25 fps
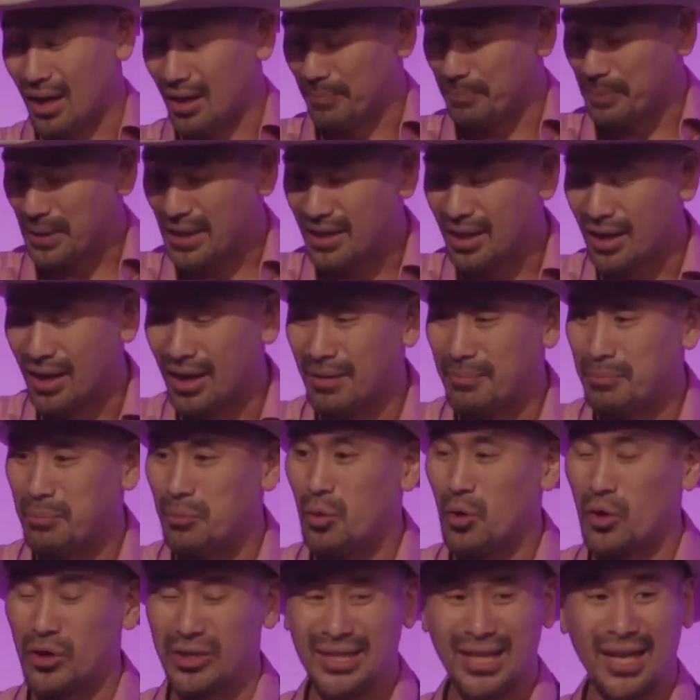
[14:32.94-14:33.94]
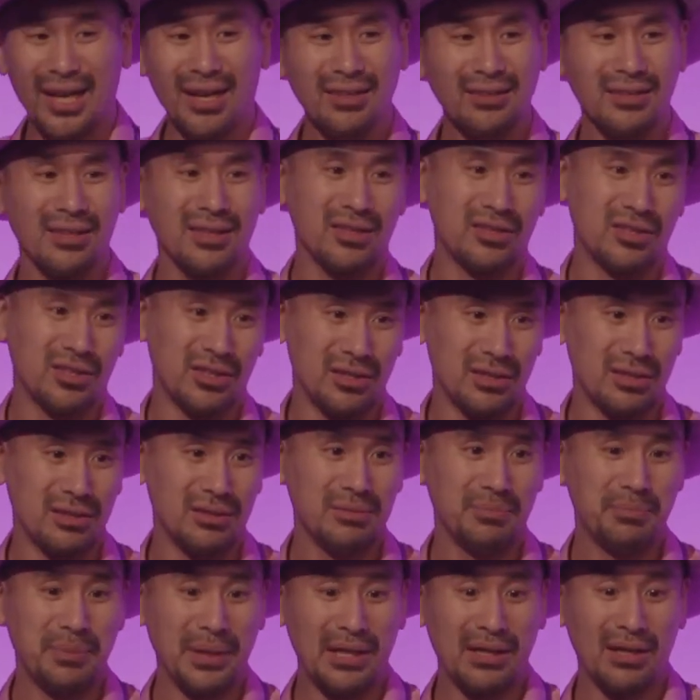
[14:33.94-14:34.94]
become more
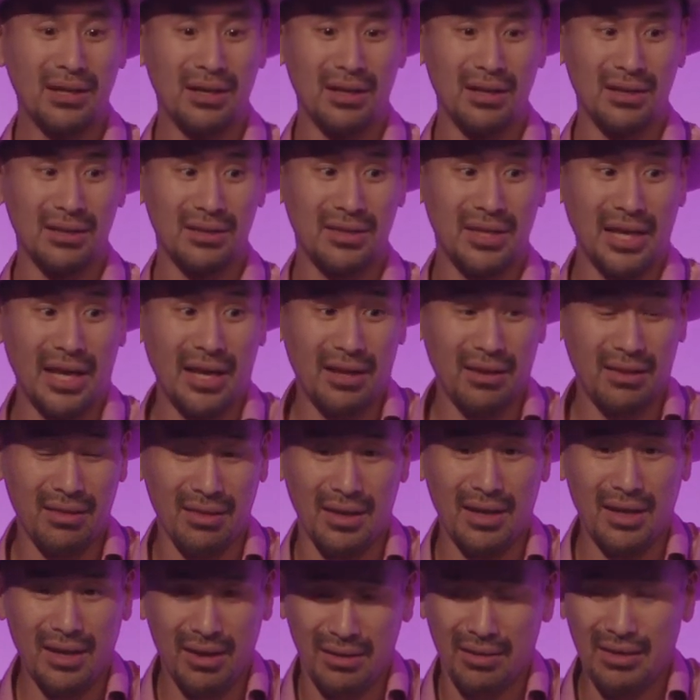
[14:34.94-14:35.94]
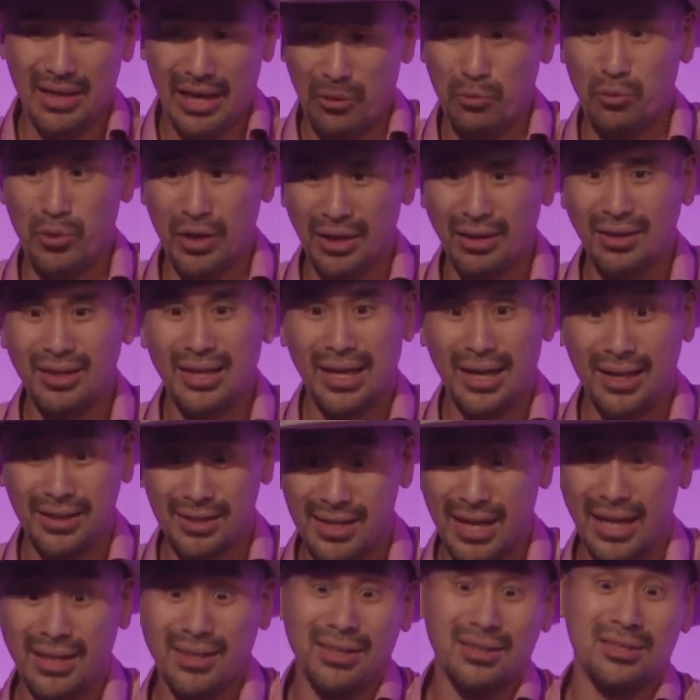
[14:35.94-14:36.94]
technical, because they
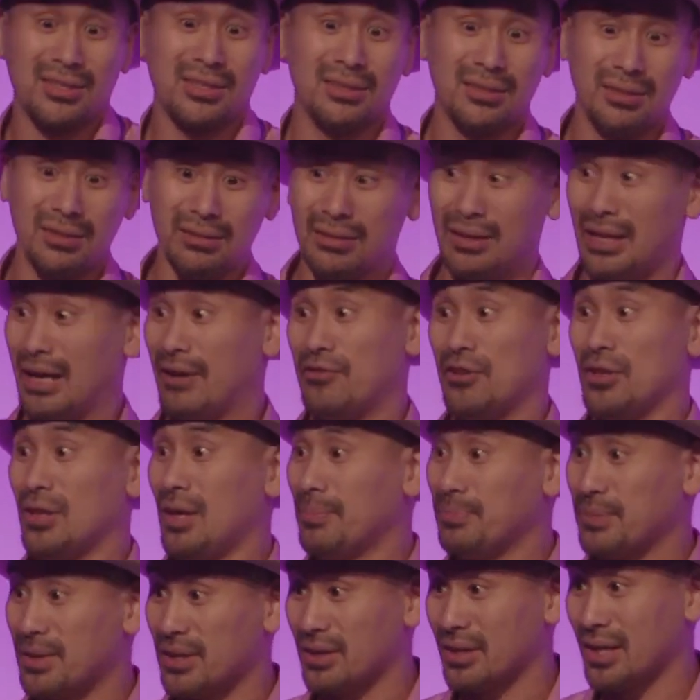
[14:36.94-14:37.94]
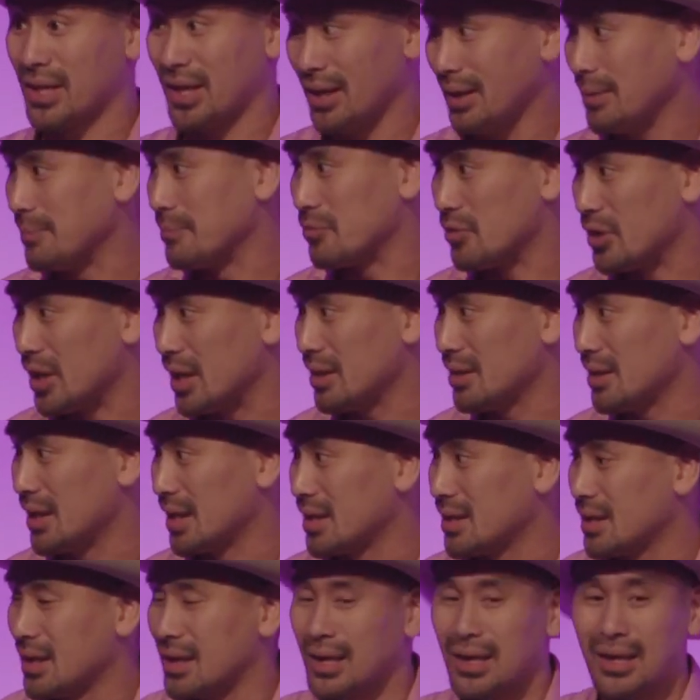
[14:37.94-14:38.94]
realize they need to level up their game, right?
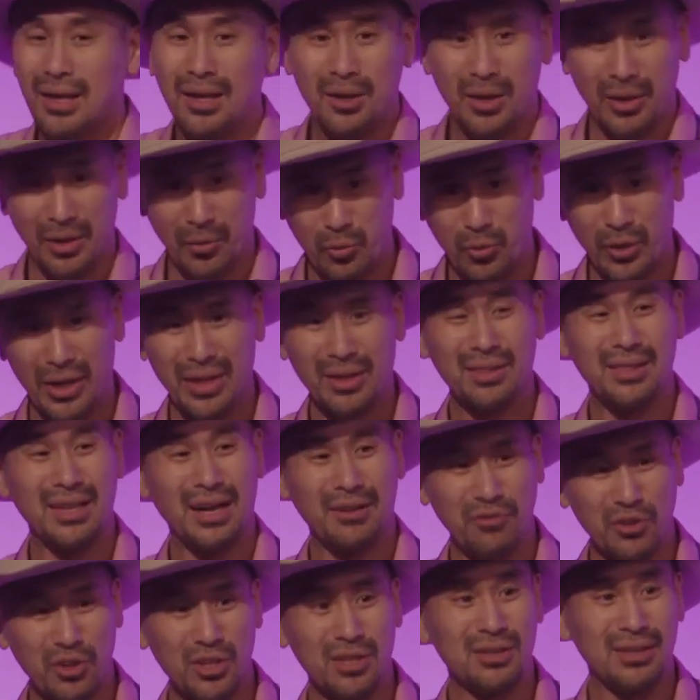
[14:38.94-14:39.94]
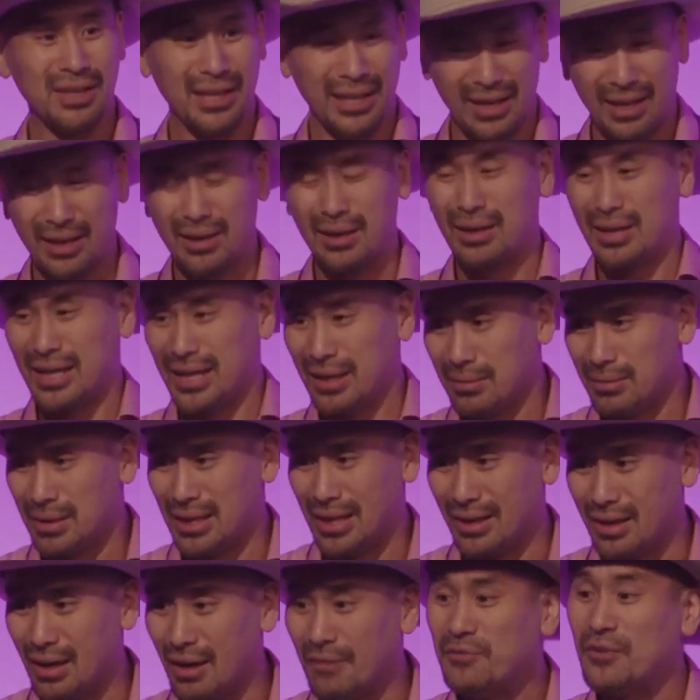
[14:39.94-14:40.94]
Like,
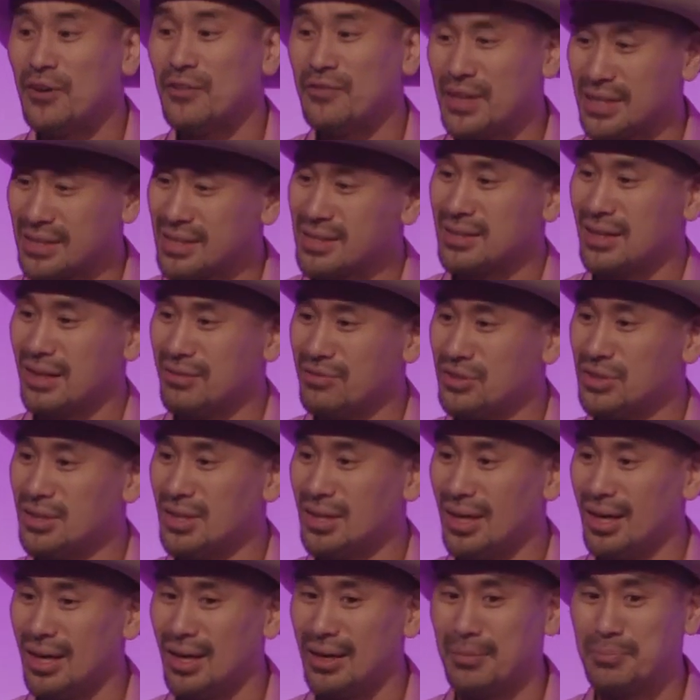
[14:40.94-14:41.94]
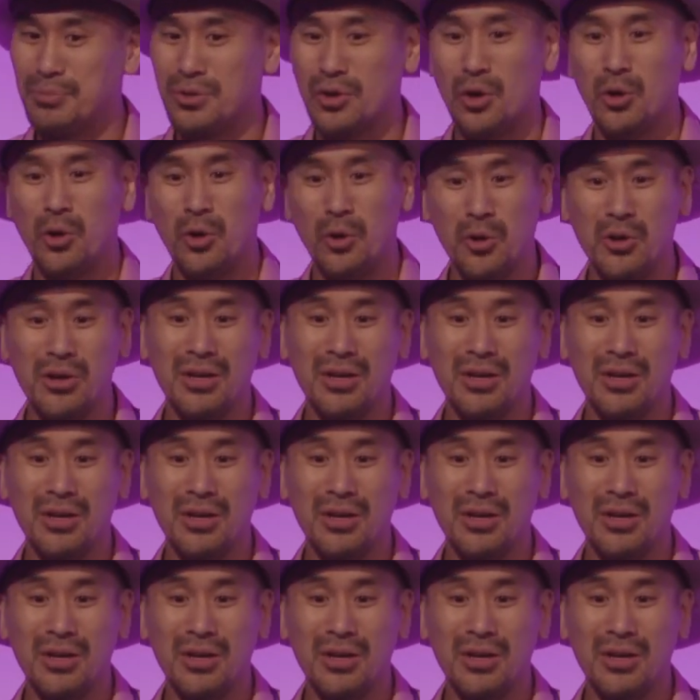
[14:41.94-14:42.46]
enough of us level up, the whole